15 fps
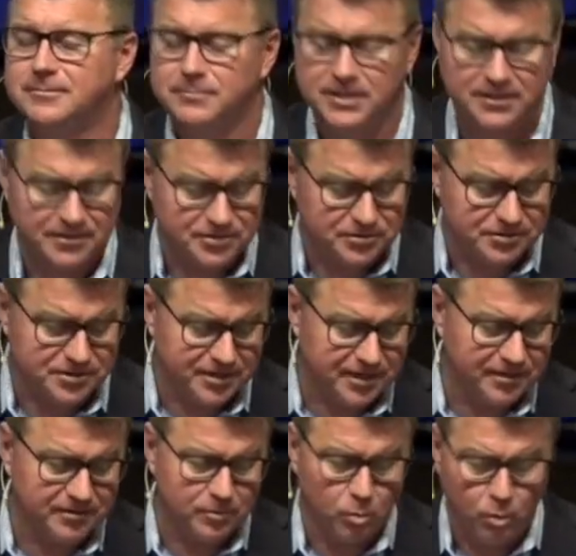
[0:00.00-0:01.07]
Because you
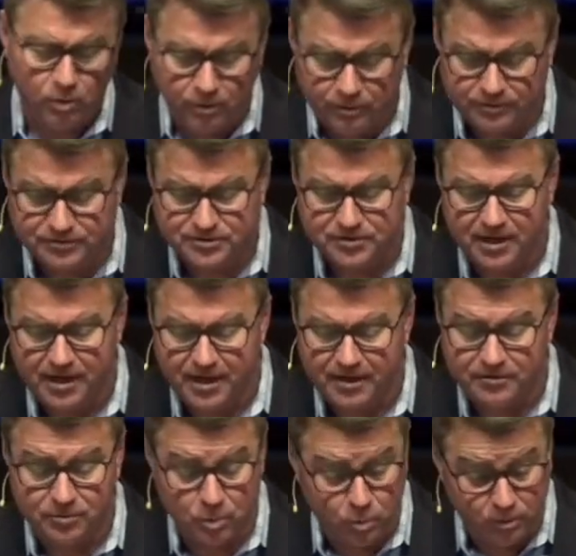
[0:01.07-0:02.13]
see, the world's,
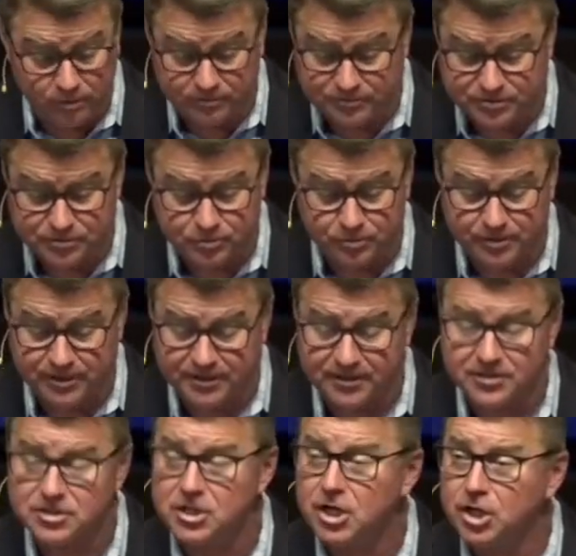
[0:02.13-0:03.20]
lie, the world's story
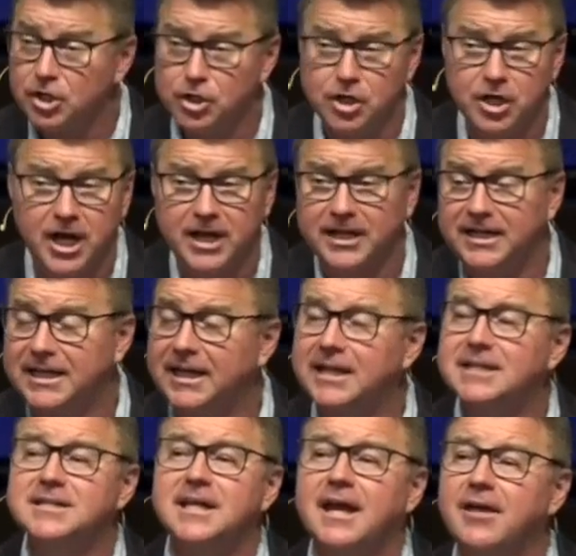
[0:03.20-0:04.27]
is you got to get
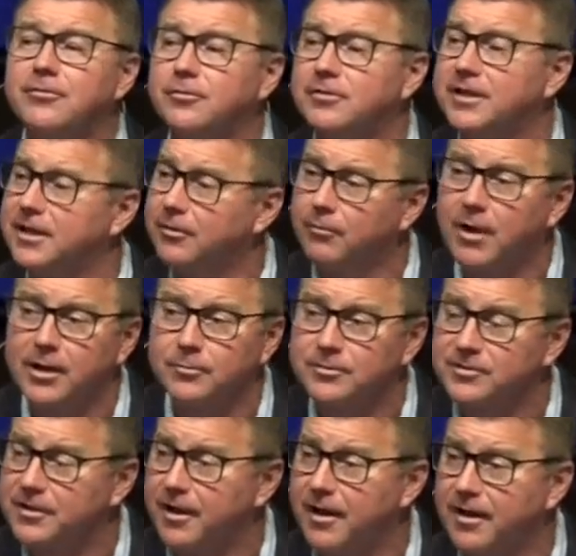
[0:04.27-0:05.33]
it together to get right
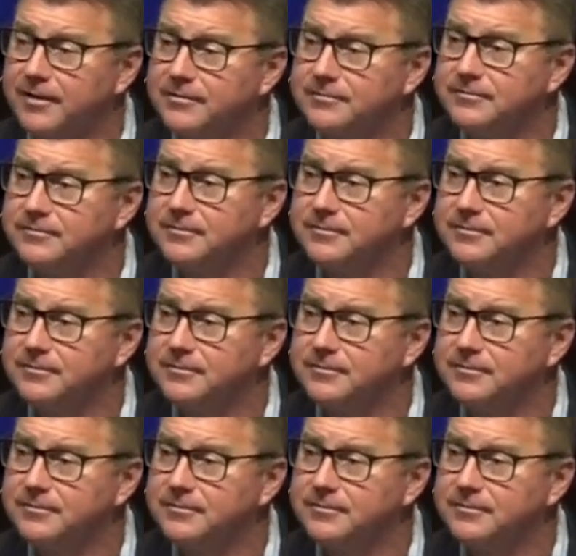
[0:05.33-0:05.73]
with God.